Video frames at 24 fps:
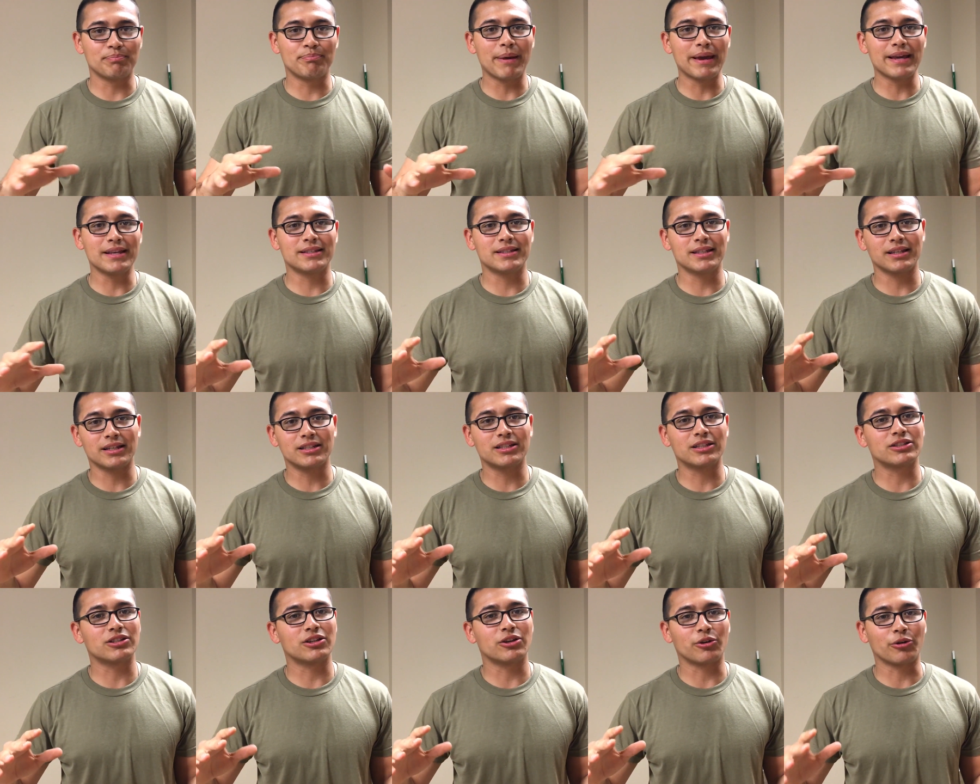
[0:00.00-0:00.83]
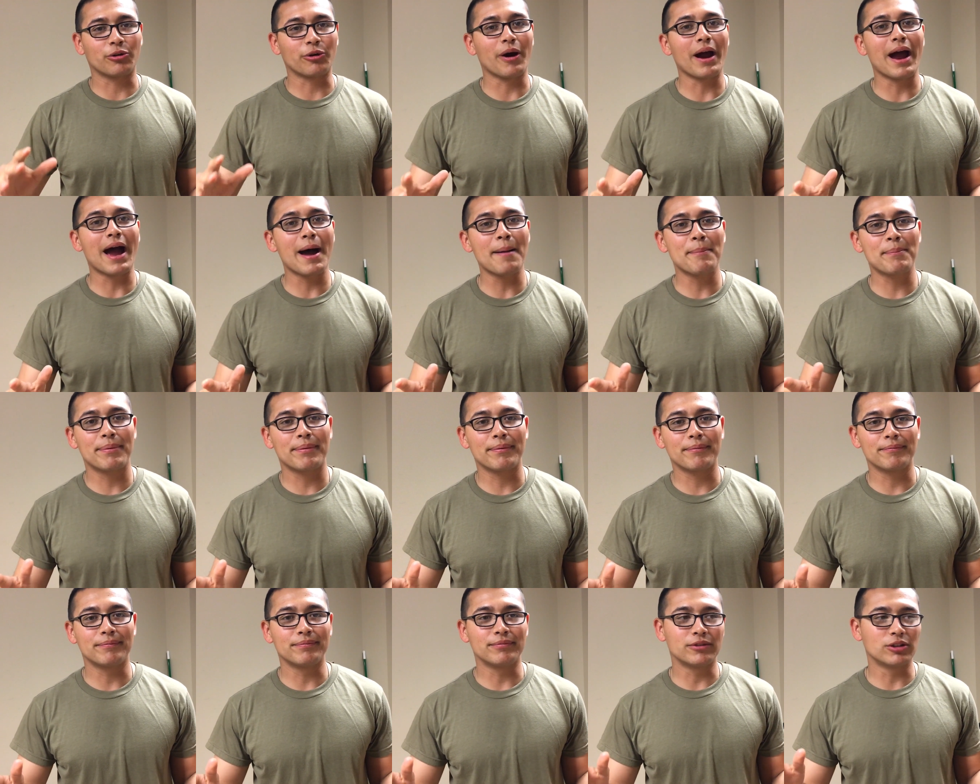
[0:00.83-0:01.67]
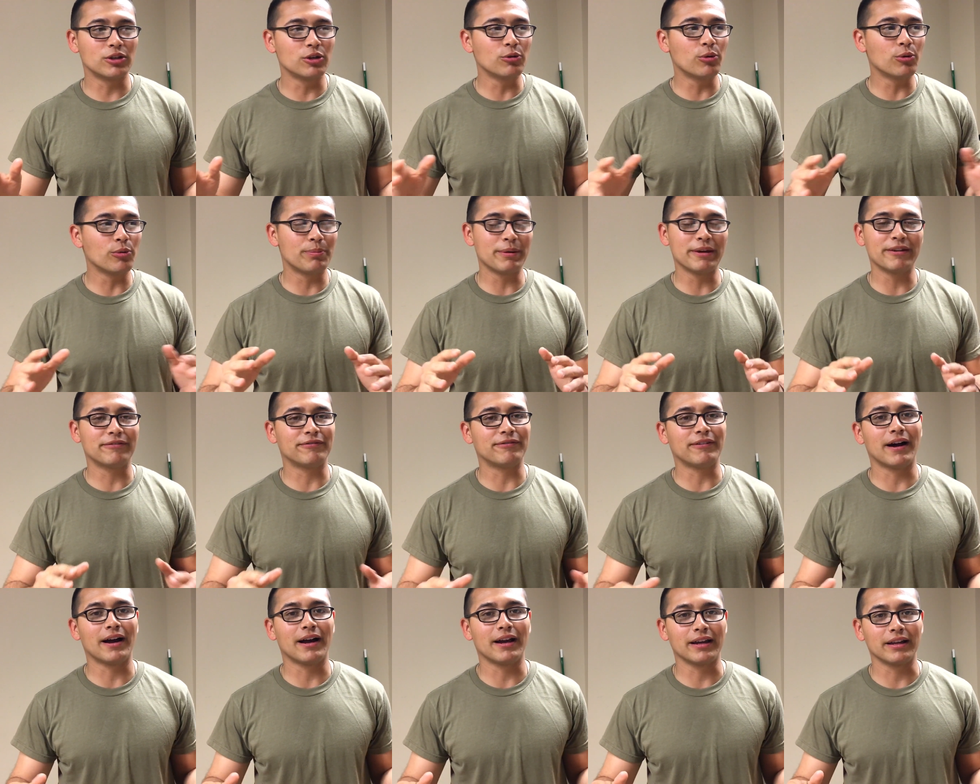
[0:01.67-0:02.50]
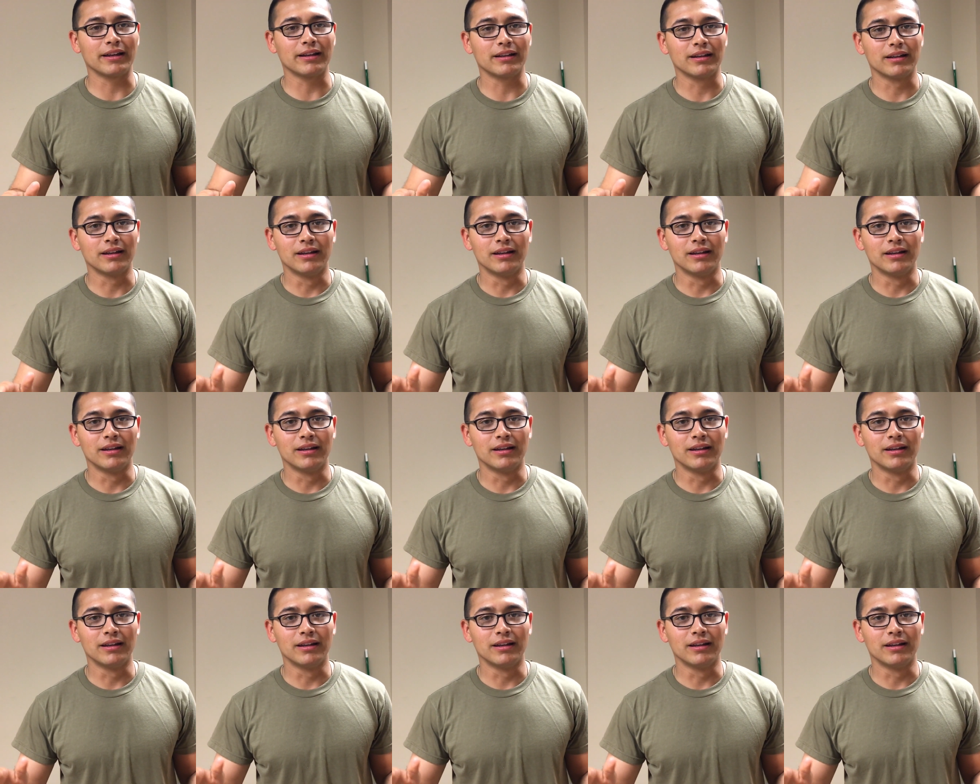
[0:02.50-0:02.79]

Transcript: basic crap, you will be fine.